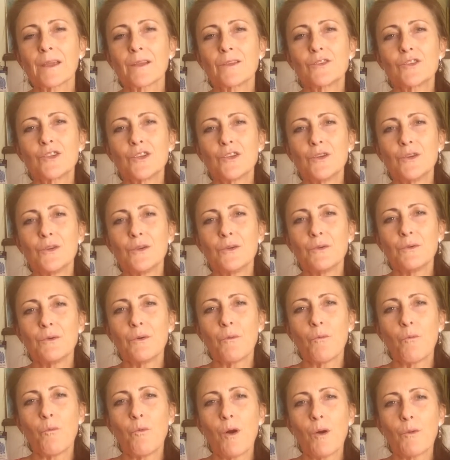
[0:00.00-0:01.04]
to
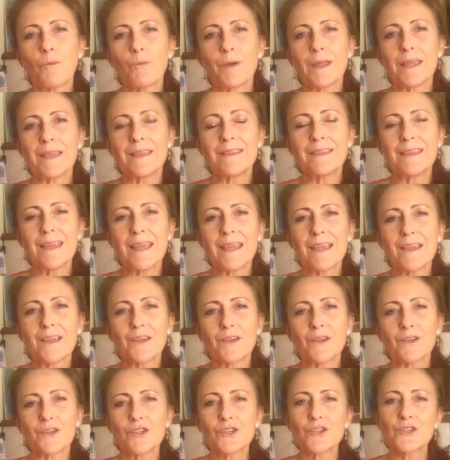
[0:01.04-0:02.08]
what we think
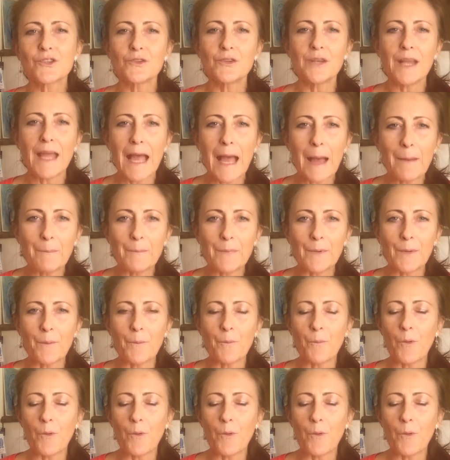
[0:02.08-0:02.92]
should happen,